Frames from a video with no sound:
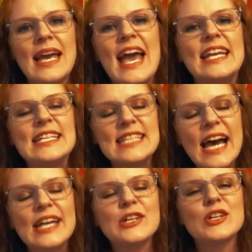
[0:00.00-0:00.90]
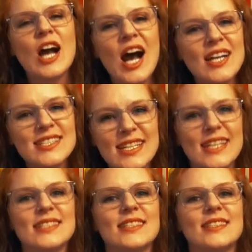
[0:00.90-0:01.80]
an entire
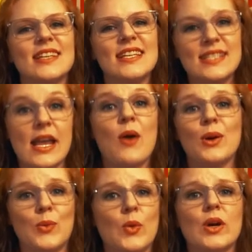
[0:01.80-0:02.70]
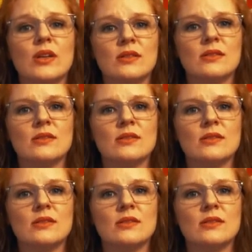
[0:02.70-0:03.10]
continent is now at war.